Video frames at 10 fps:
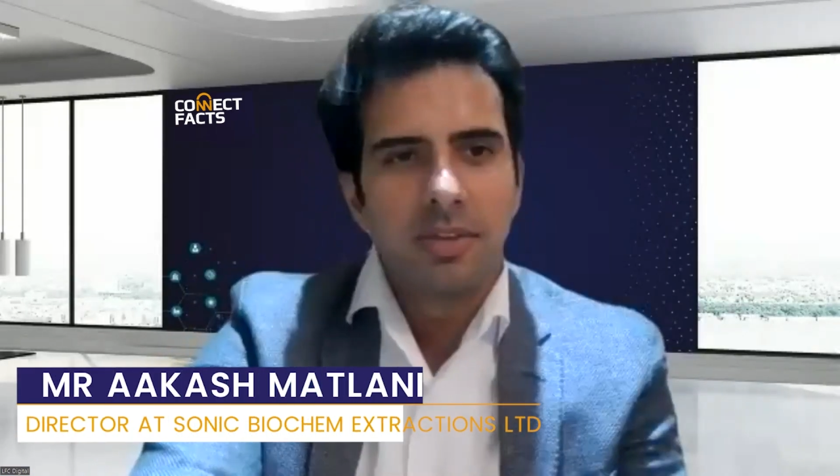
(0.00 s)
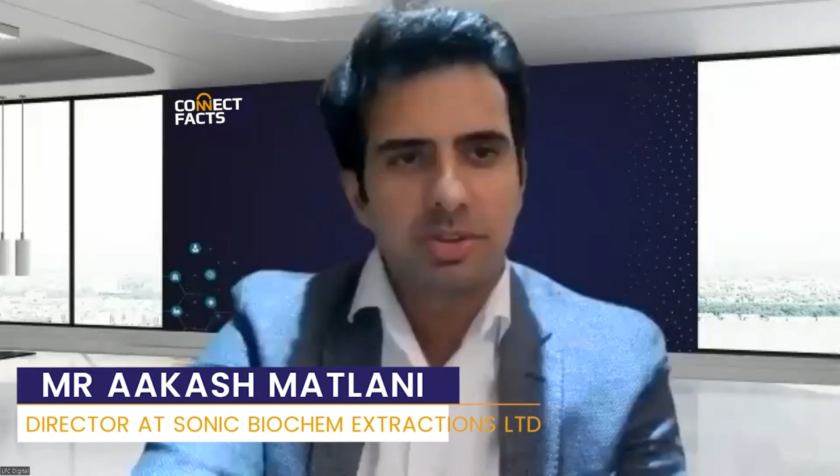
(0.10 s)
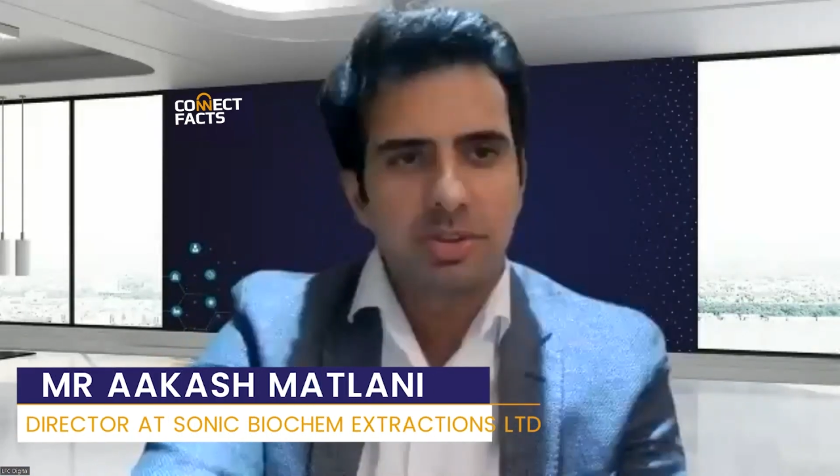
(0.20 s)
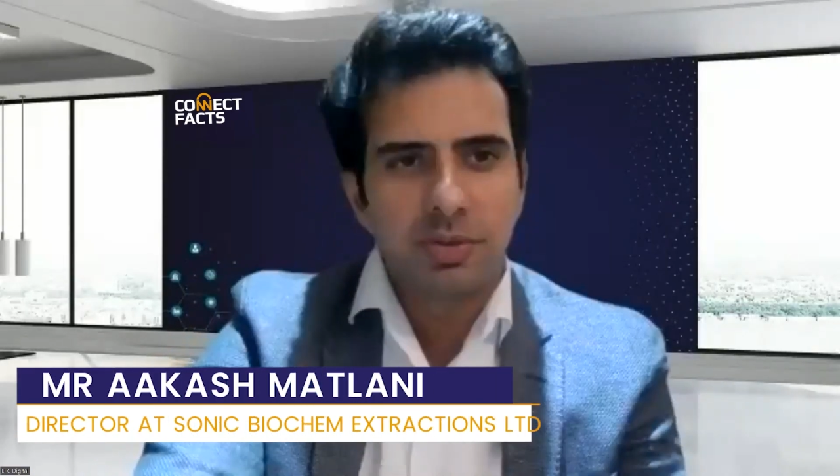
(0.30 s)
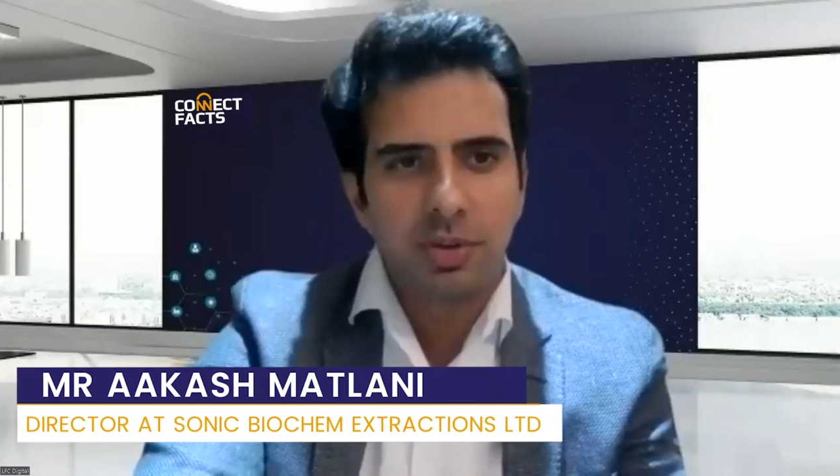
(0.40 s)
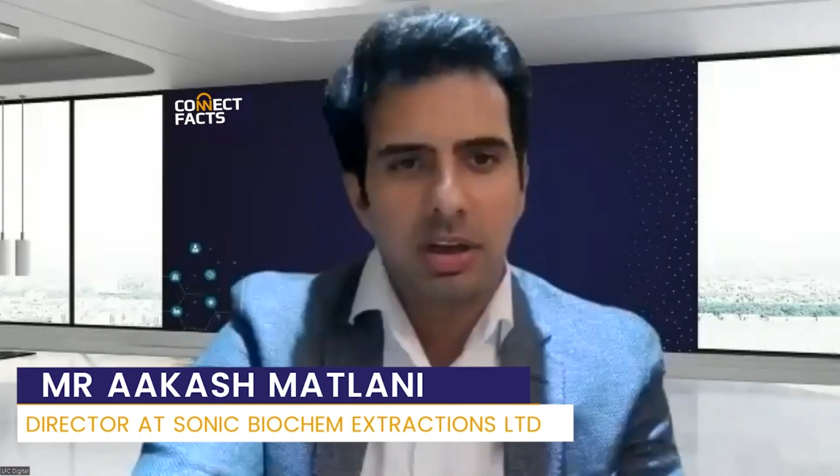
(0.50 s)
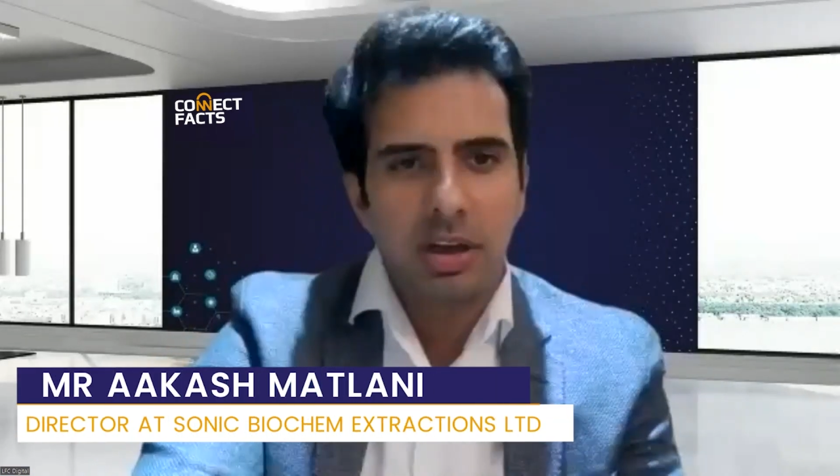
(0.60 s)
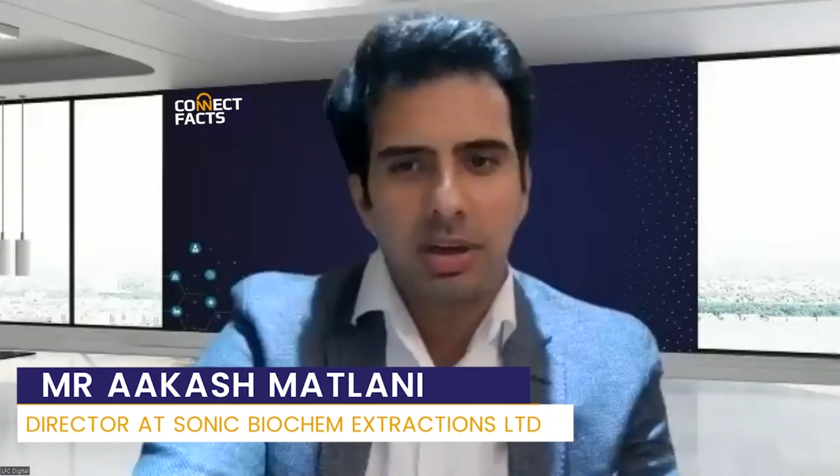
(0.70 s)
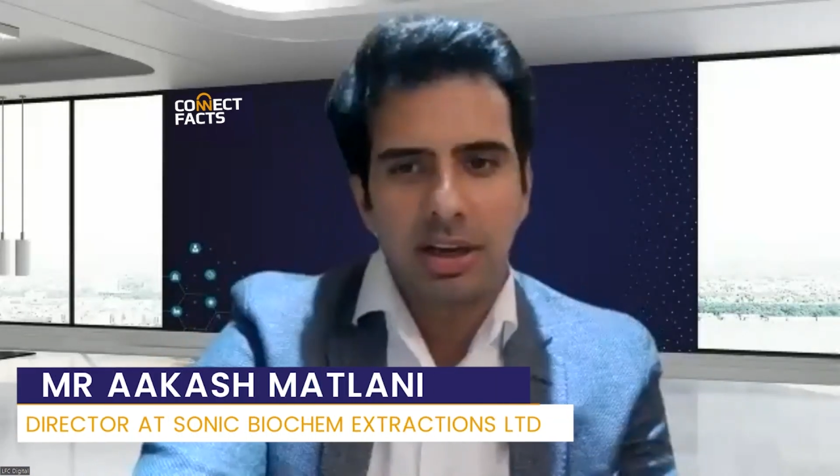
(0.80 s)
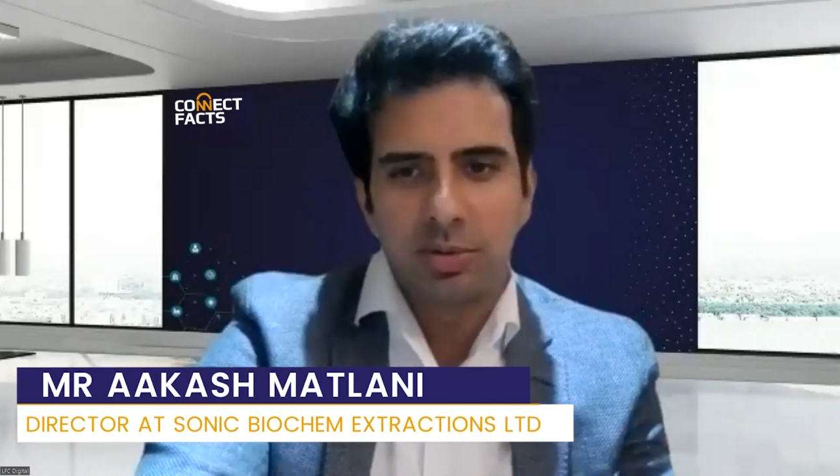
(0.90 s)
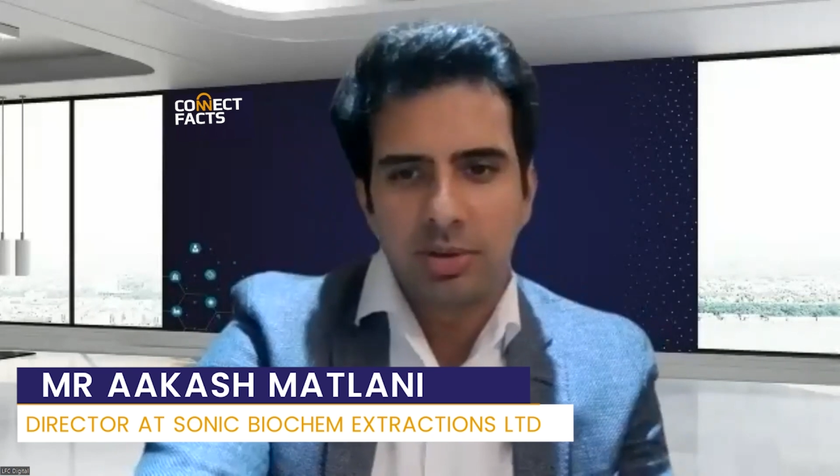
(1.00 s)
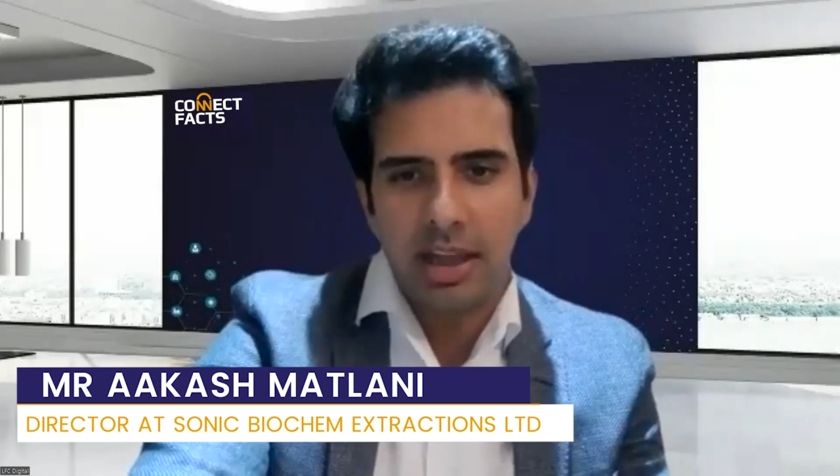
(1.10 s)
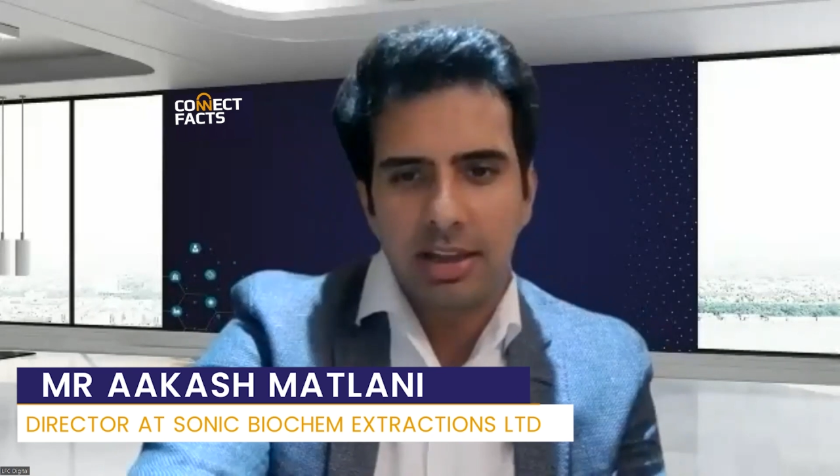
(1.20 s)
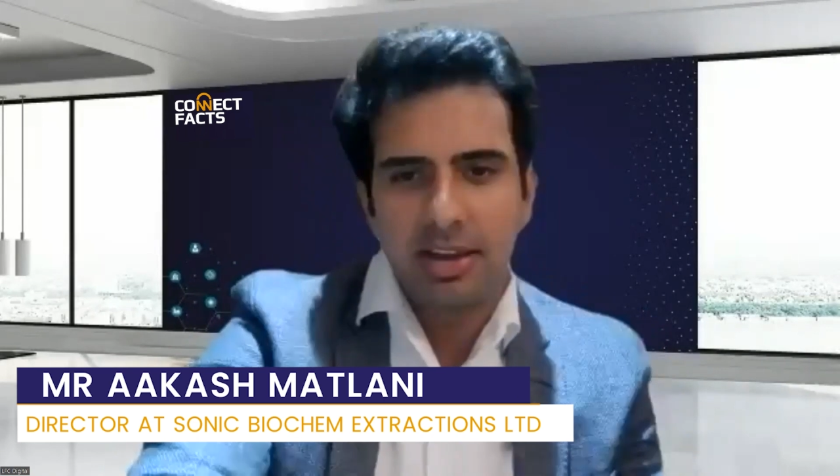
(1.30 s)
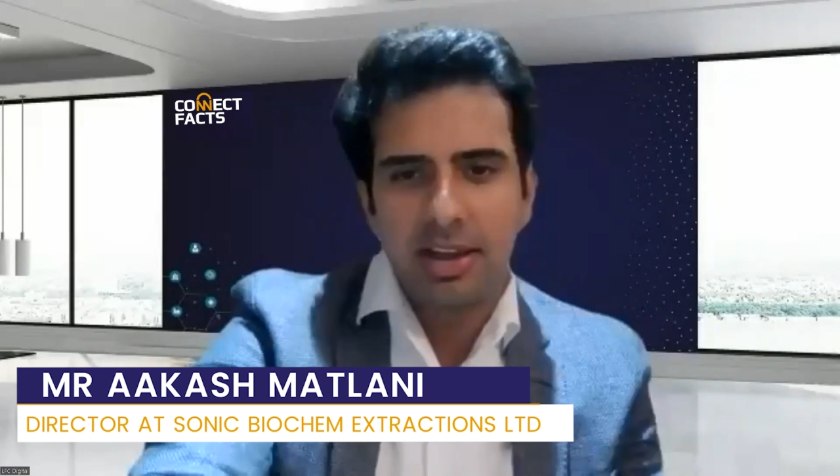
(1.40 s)
First of all, I would like to
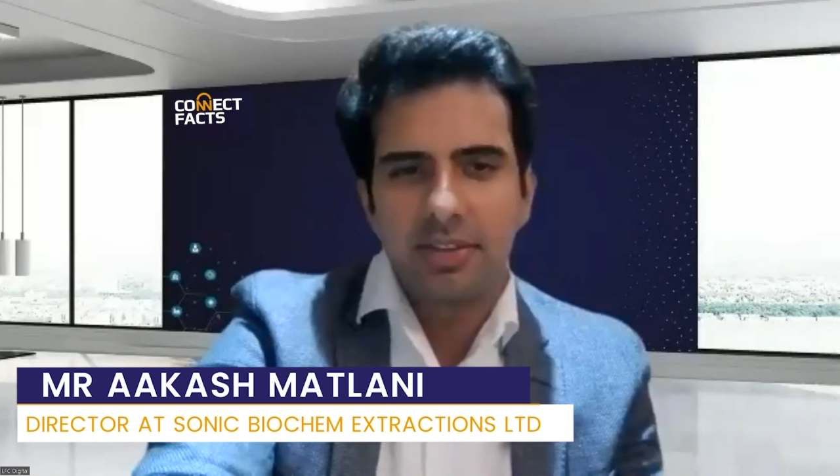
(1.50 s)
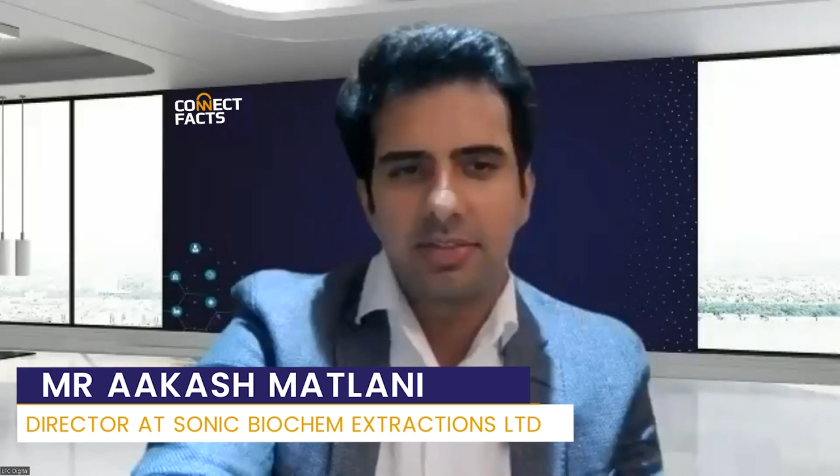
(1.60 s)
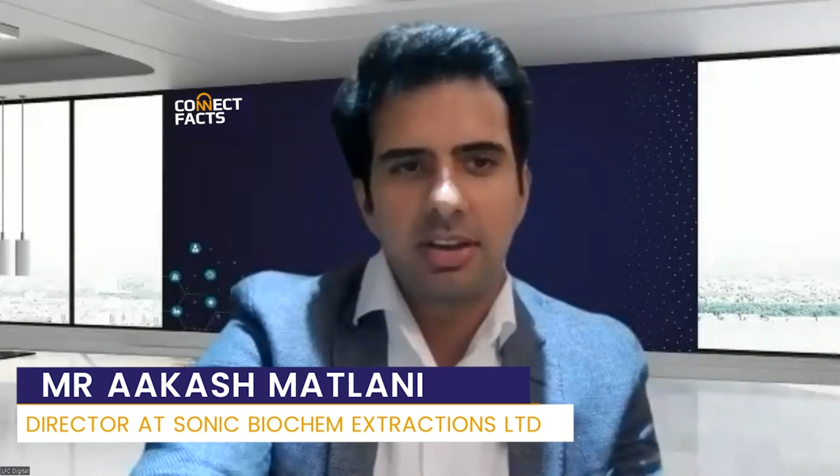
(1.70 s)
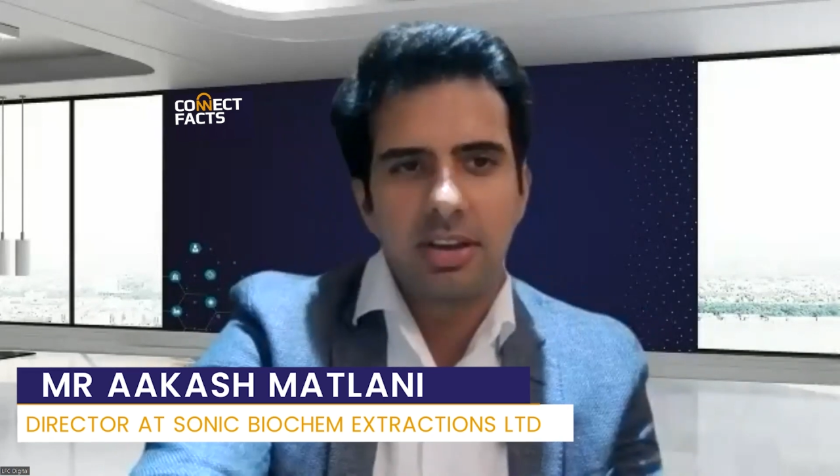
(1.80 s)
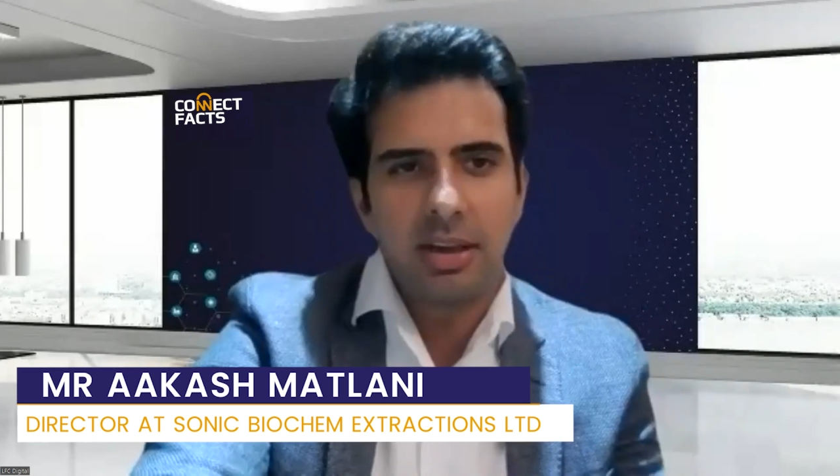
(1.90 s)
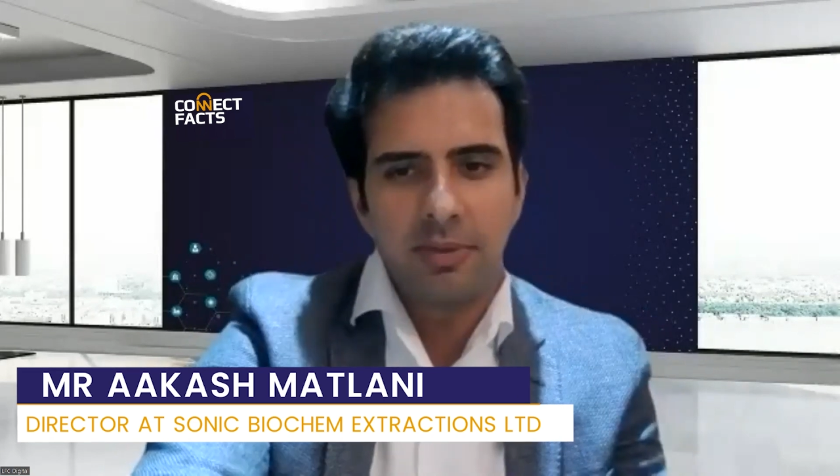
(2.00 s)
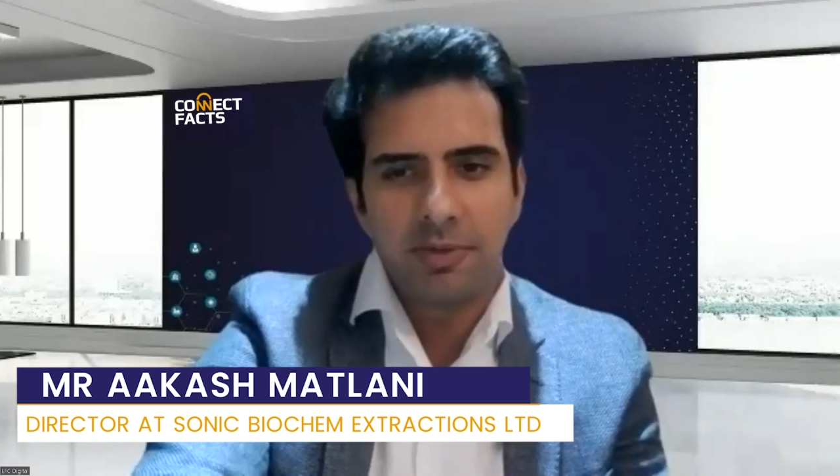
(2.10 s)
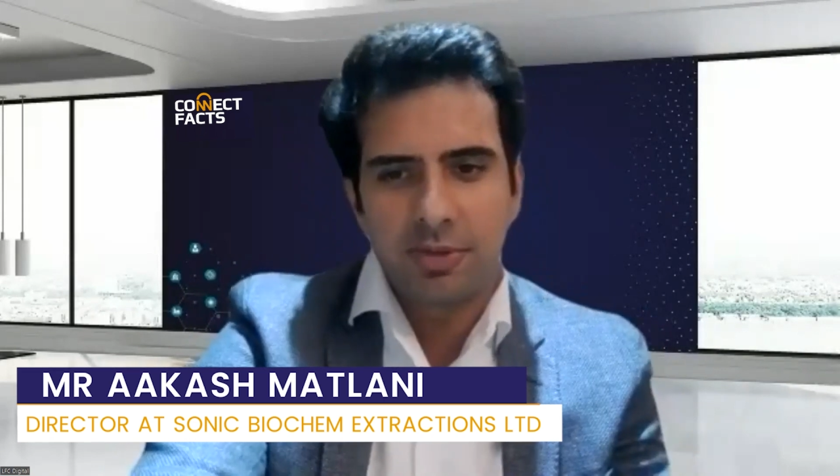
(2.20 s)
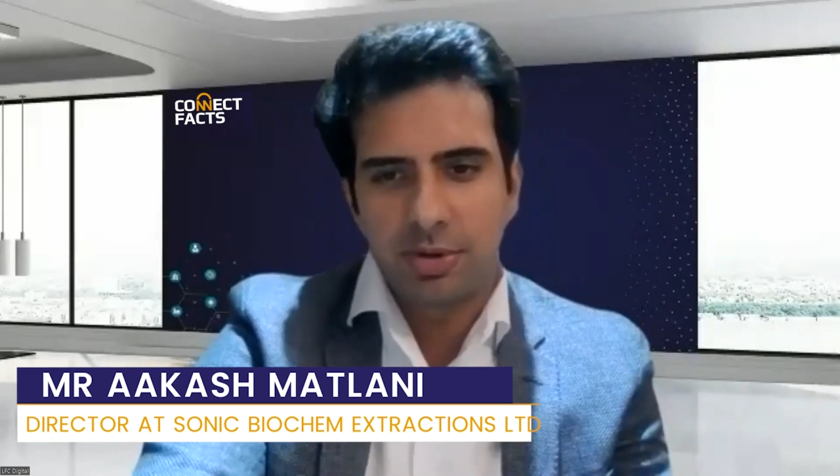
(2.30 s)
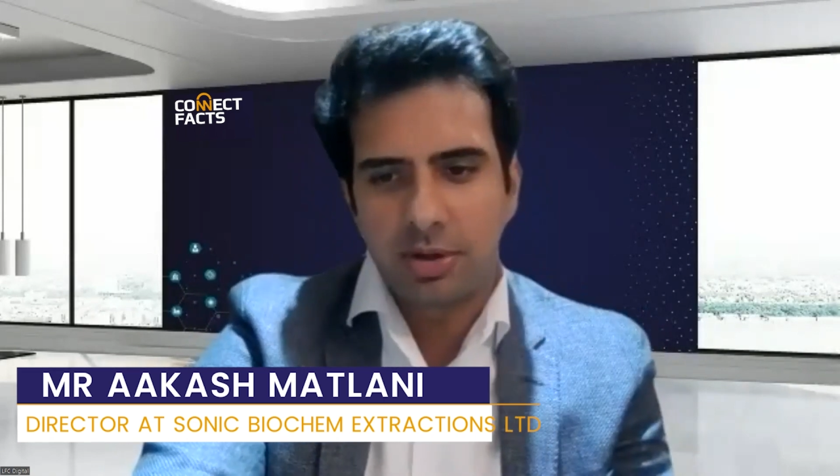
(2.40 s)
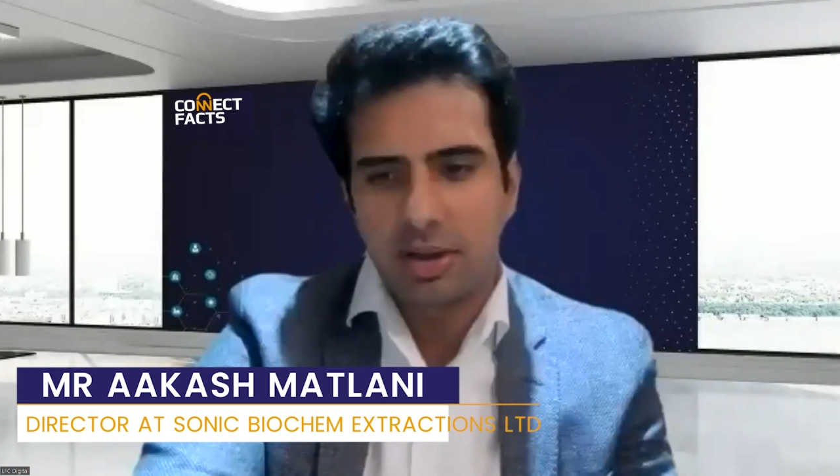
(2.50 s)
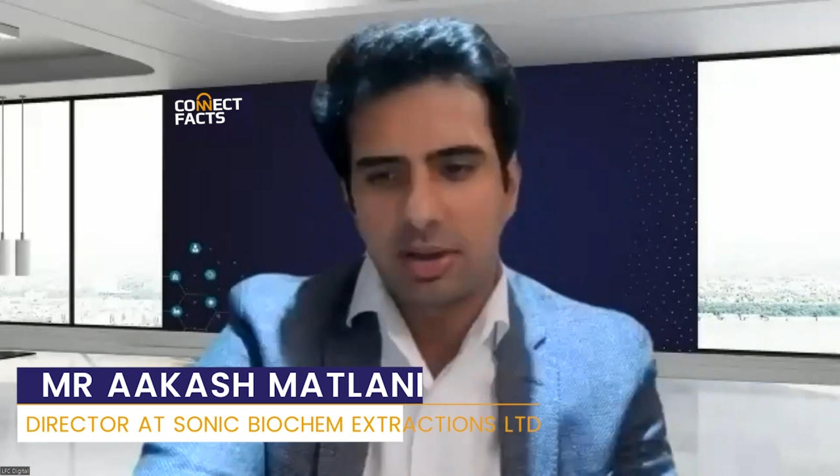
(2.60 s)
thank the LFC team for